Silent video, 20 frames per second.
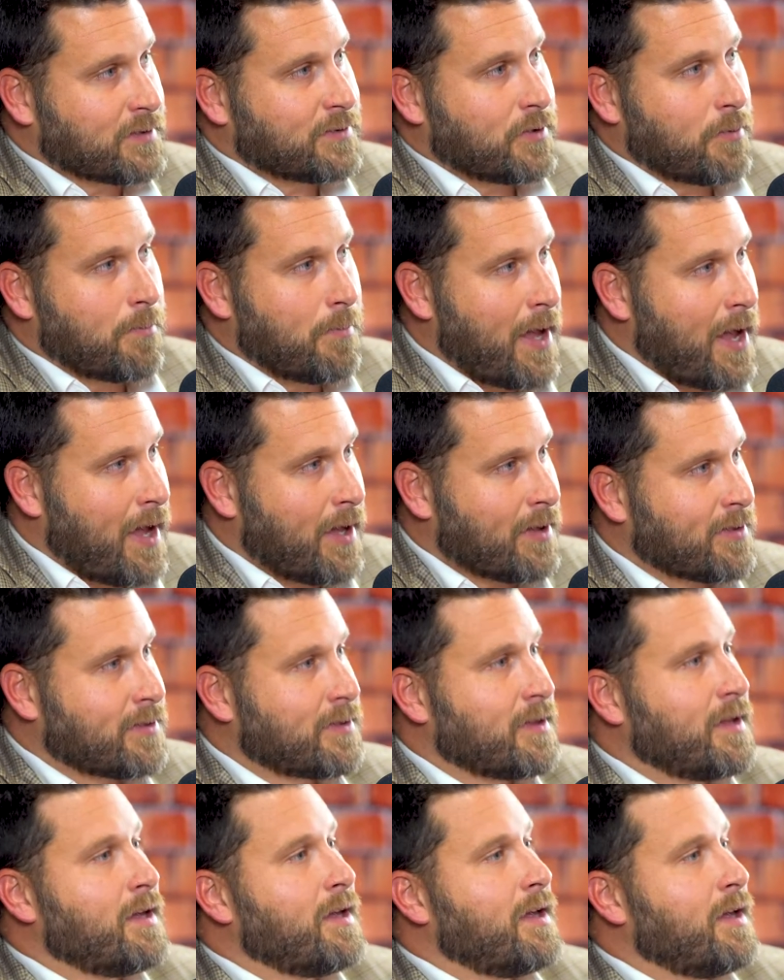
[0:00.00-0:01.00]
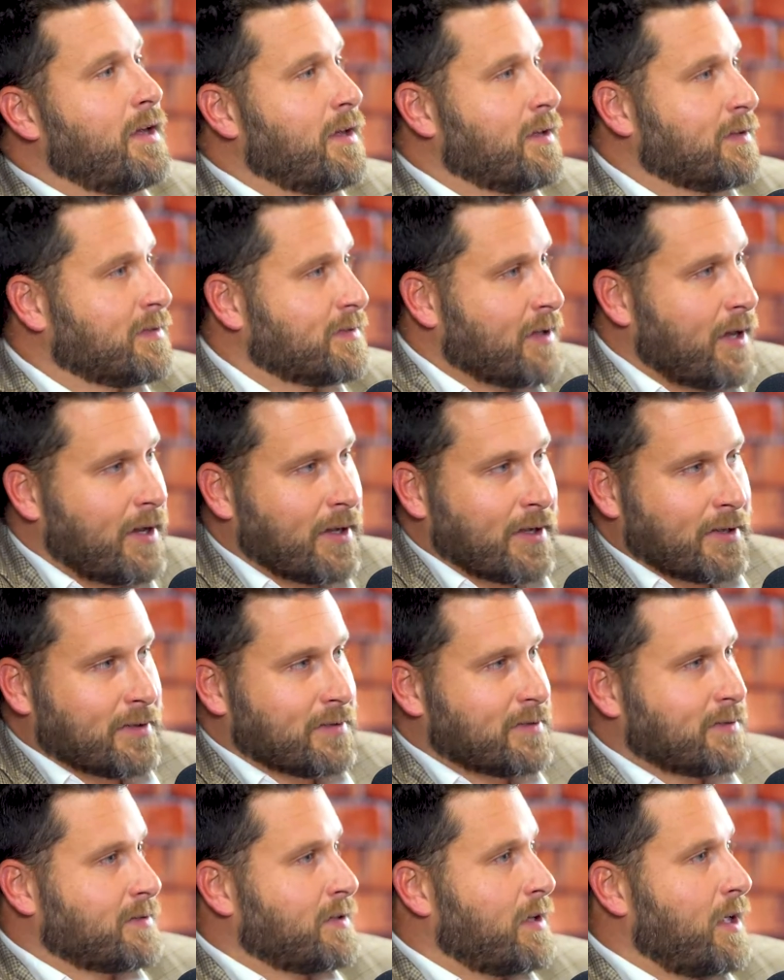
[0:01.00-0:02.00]
So math, mm-hmm.
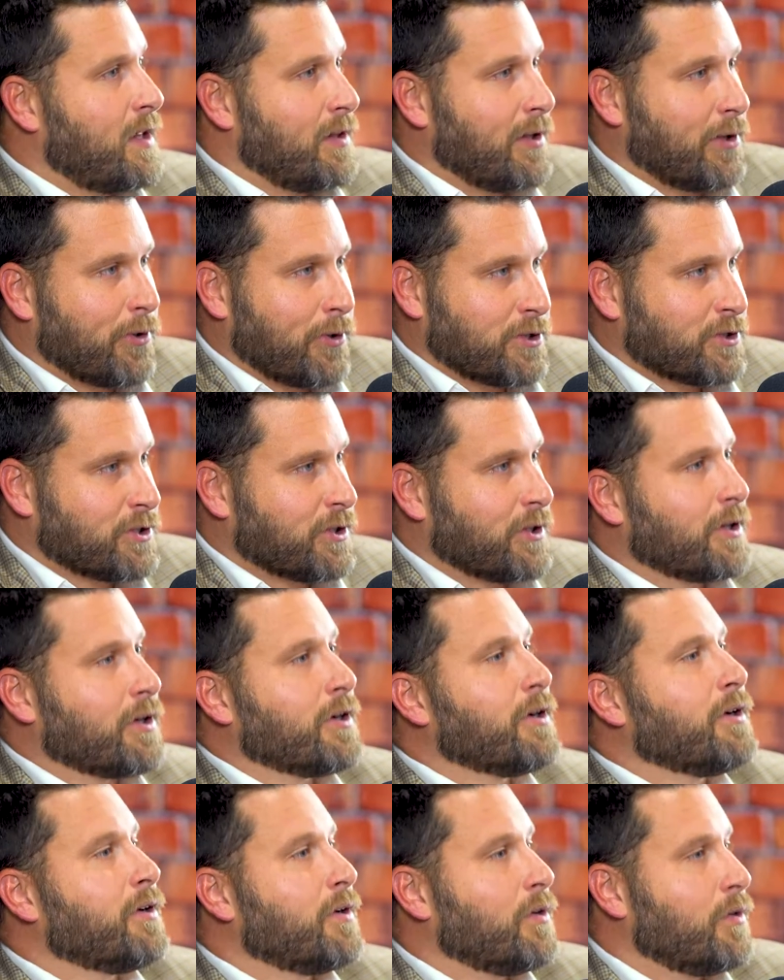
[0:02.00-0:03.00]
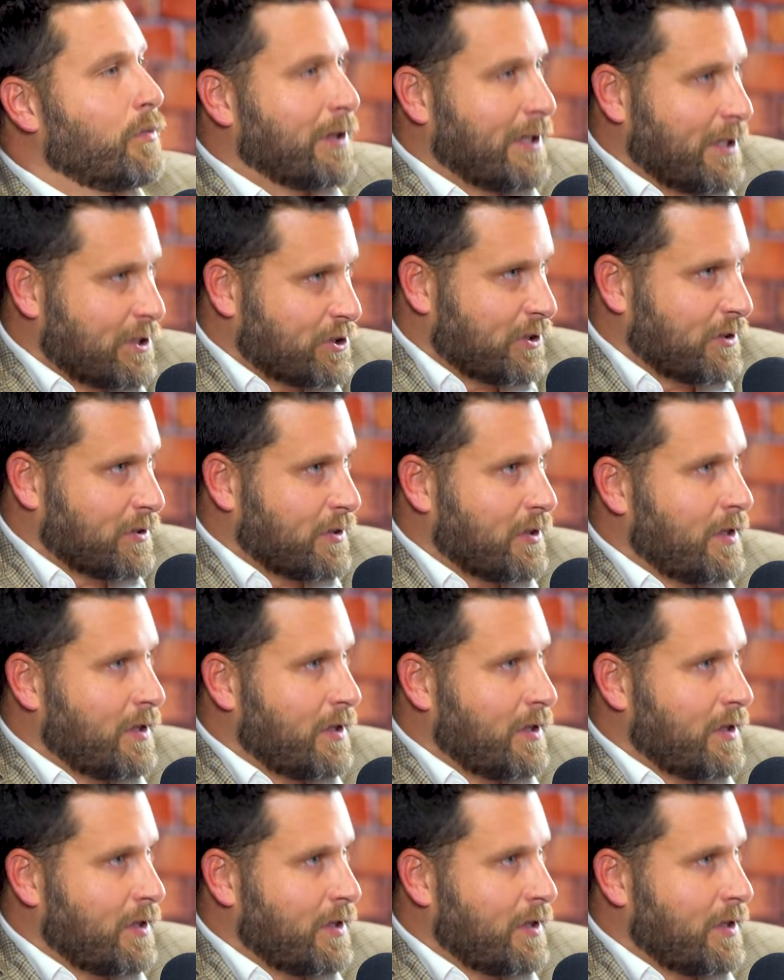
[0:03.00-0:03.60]
science, literature, religion.